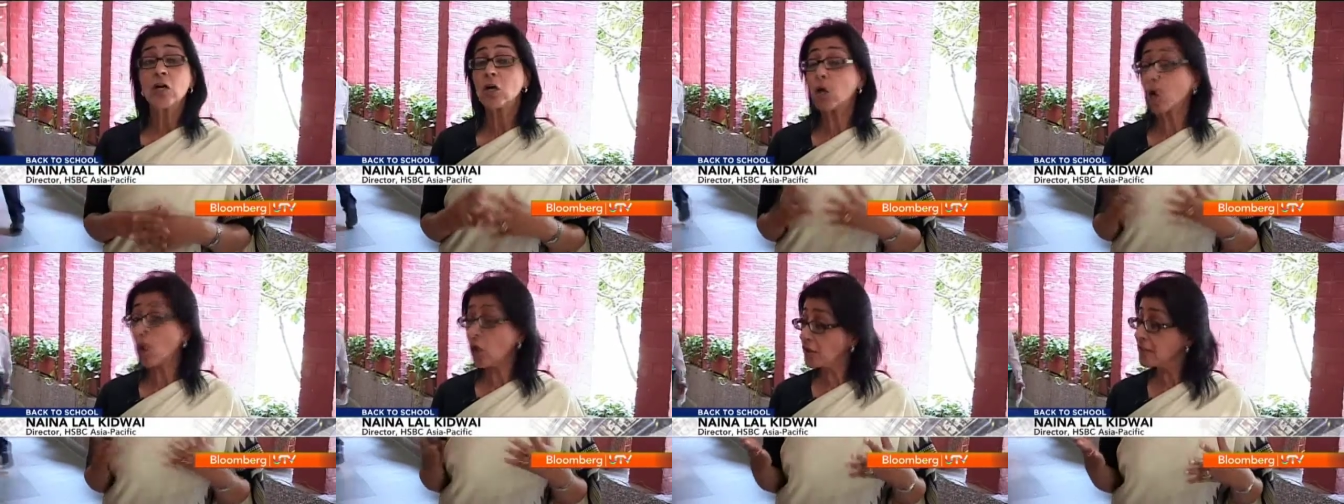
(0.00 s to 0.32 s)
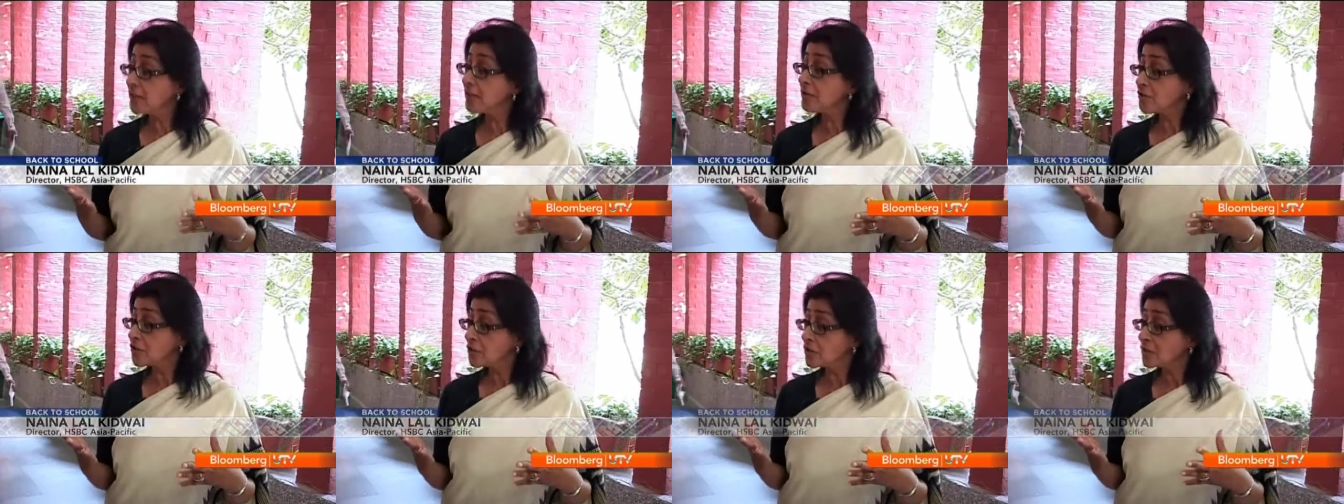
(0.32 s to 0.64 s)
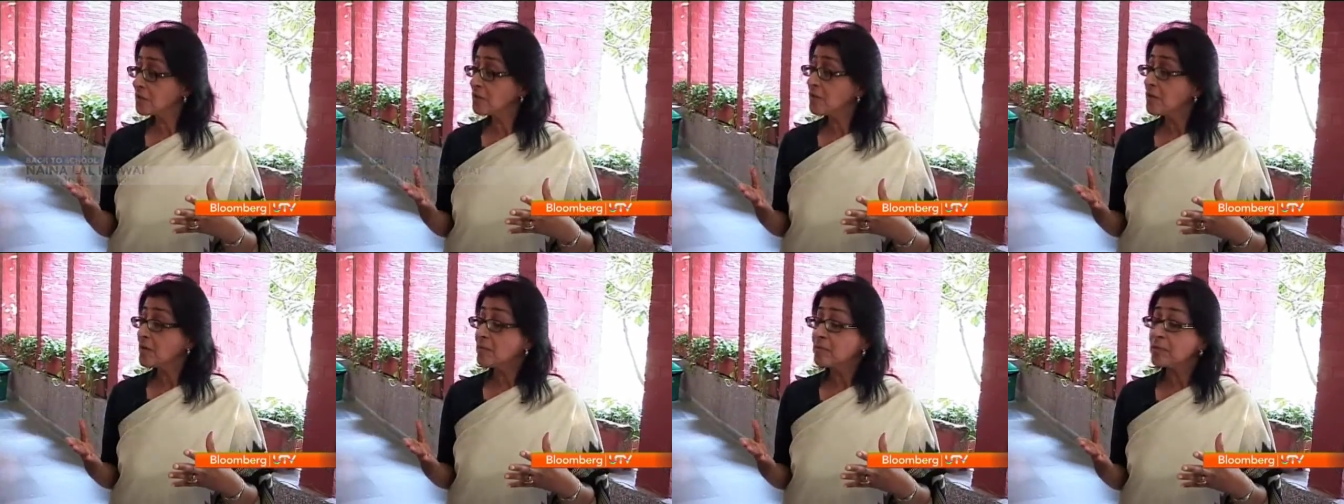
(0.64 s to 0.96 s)
College,
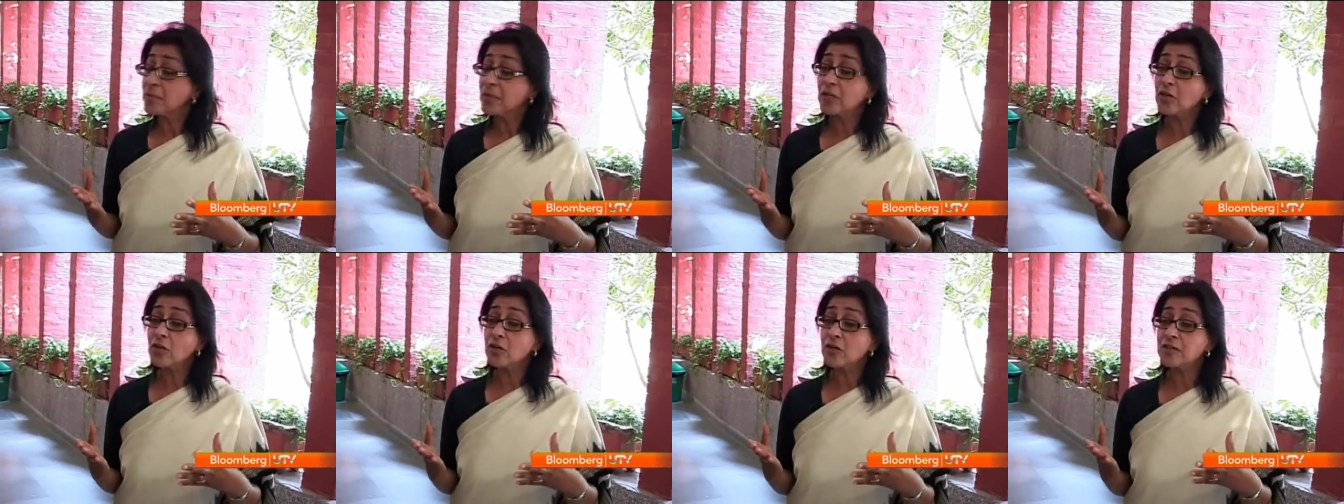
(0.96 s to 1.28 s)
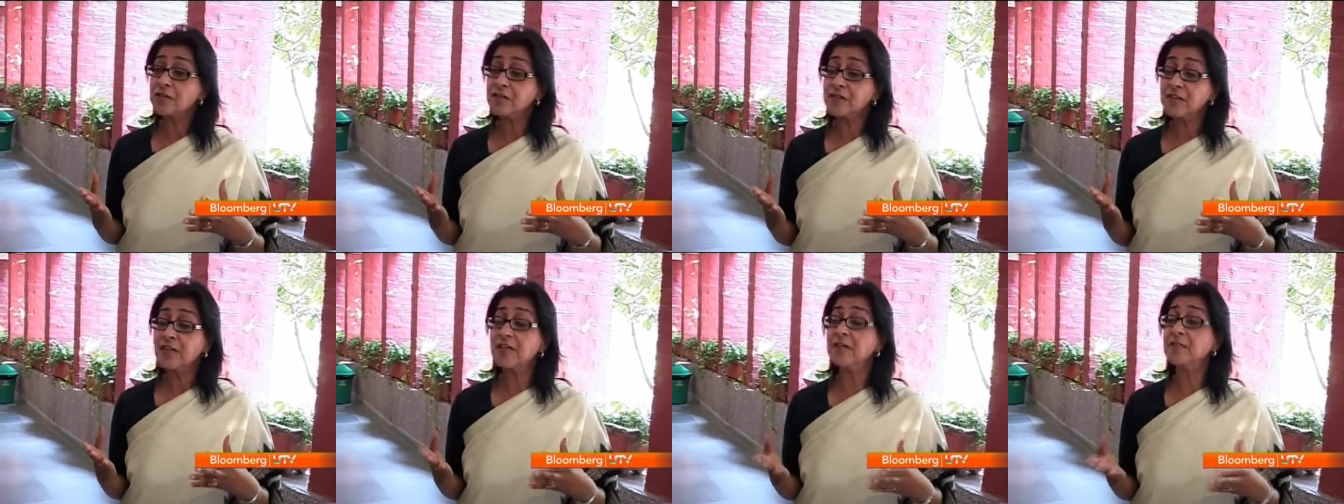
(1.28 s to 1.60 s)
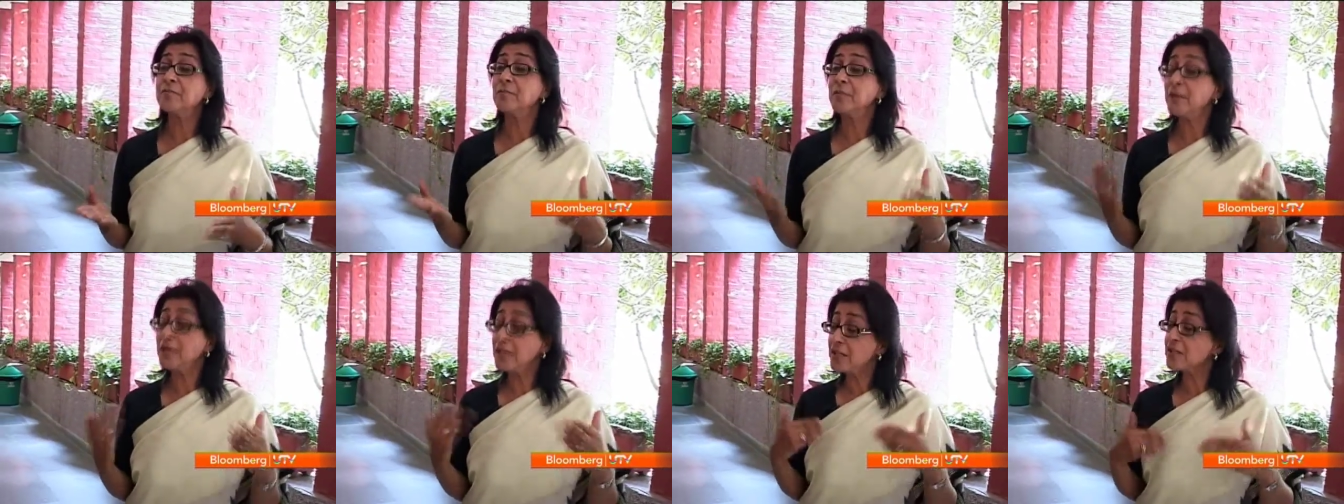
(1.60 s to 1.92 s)
because
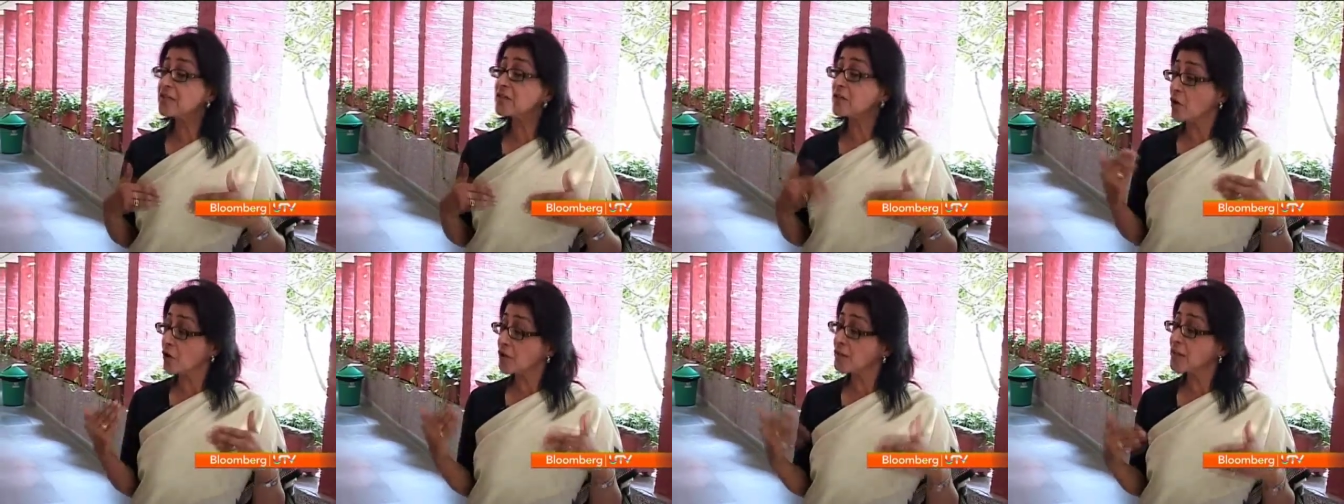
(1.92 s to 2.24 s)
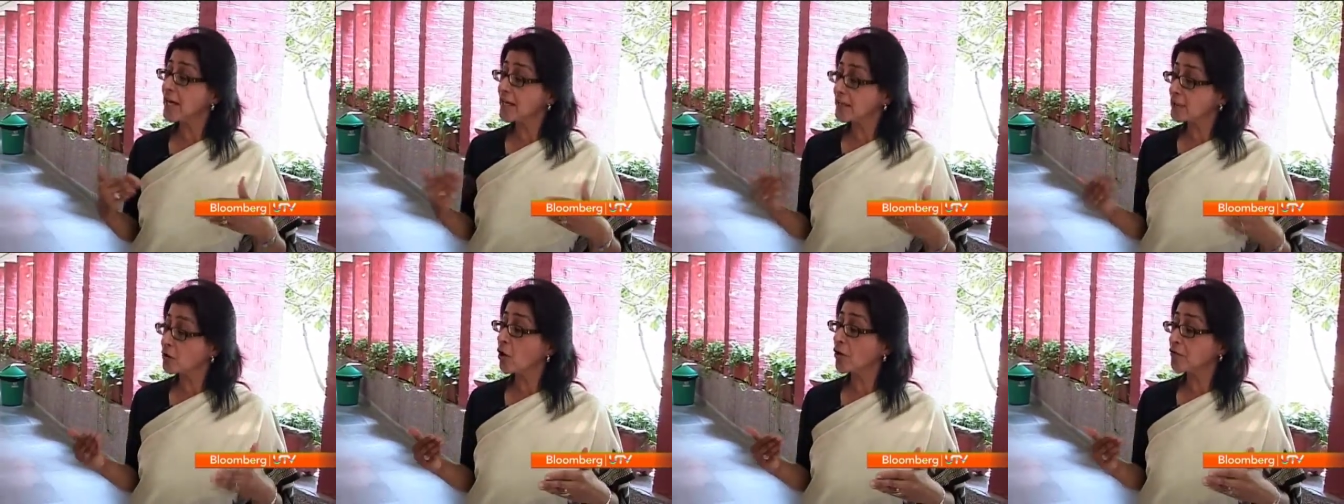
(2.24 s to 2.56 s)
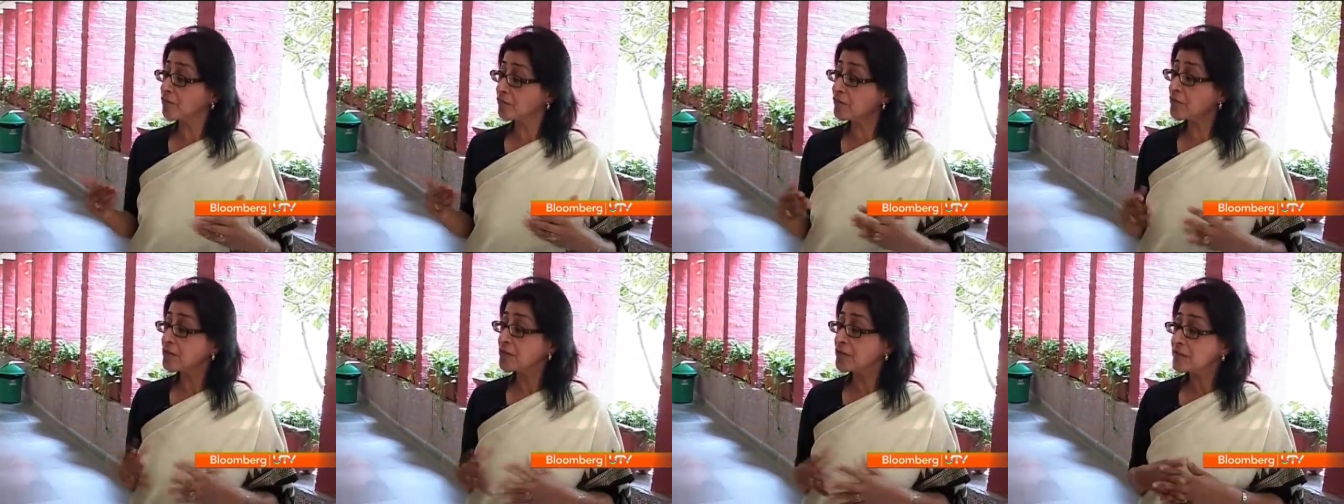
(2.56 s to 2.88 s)
it builds on that
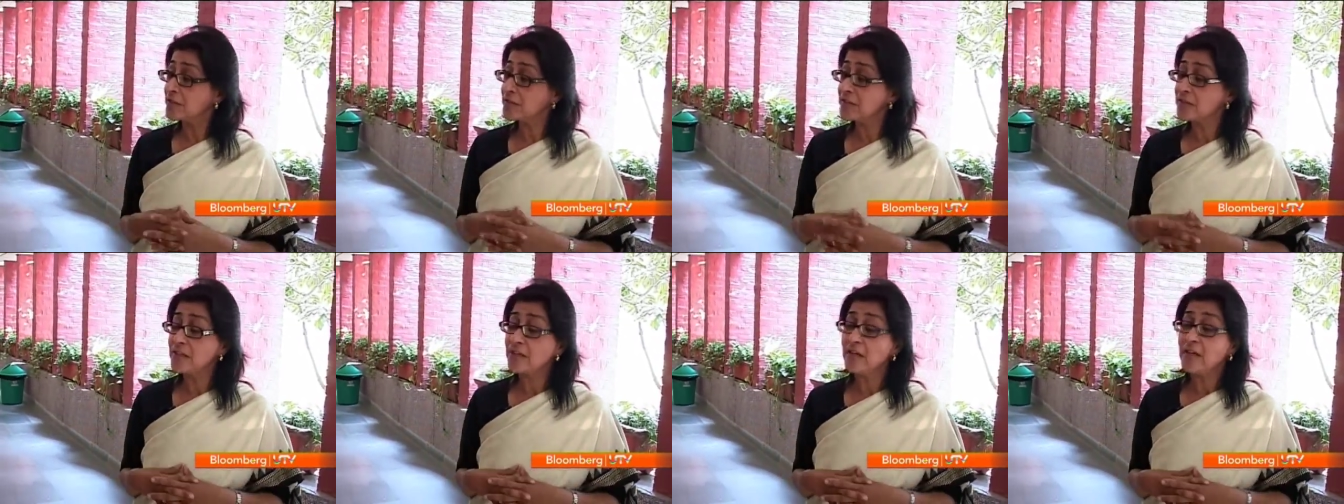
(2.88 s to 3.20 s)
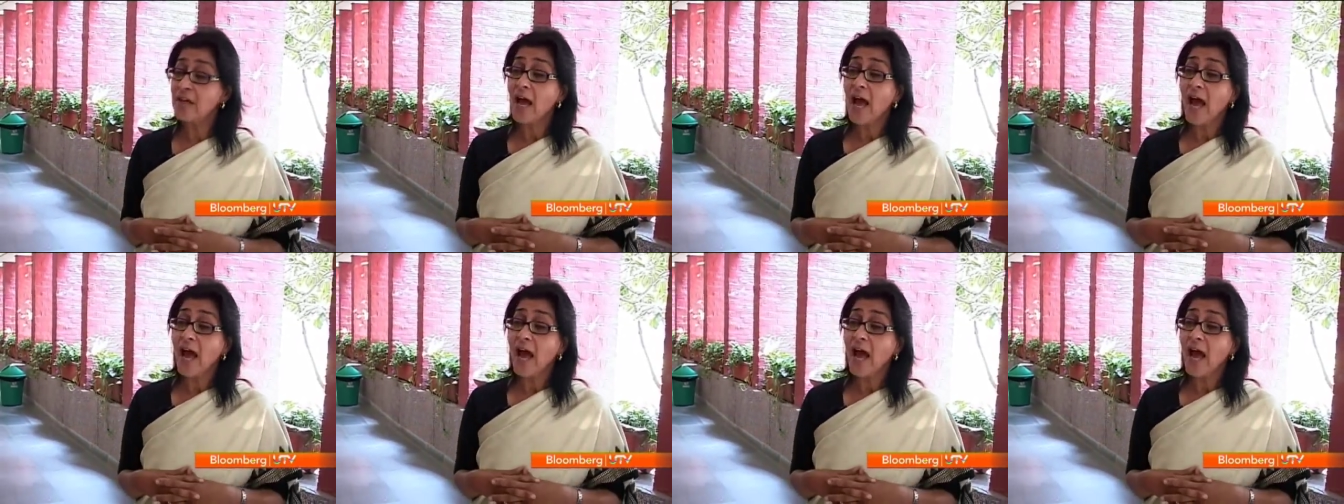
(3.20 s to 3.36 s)
confidence